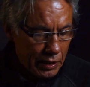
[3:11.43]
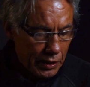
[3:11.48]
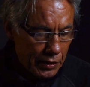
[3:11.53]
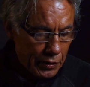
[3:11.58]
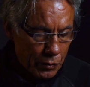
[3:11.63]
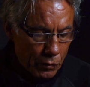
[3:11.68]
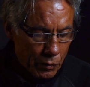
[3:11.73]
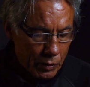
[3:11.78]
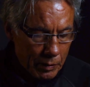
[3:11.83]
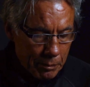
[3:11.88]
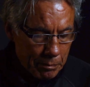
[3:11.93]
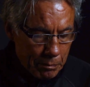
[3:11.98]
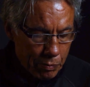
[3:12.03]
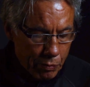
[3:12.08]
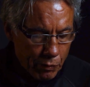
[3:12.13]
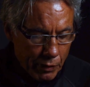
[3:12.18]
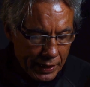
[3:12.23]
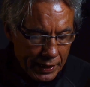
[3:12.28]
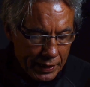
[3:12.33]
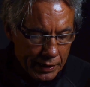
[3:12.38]
nor a
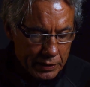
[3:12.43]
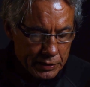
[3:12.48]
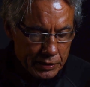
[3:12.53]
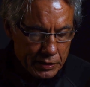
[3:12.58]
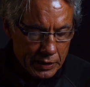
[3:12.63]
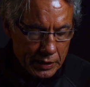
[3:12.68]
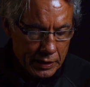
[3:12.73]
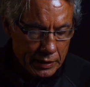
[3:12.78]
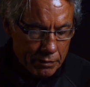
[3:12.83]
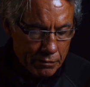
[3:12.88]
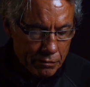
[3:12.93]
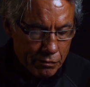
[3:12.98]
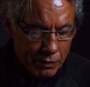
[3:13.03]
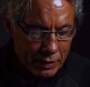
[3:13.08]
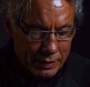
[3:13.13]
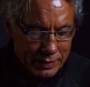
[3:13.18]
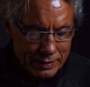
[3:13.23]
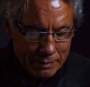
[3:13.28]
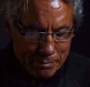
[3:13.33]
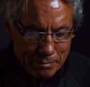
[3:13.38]
prayer to
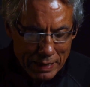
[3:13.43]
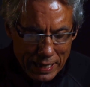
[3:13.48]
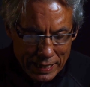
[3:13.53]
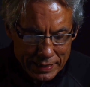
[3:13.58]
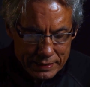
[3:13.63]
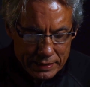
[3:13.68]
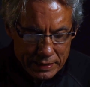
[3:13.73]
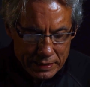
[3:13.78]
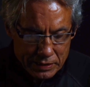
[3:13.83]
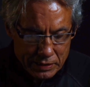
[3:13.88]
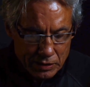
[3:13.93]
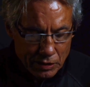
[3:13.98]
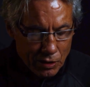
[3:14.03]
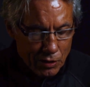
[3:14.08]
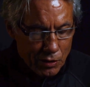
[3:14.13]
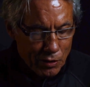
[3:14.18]
confront the madness,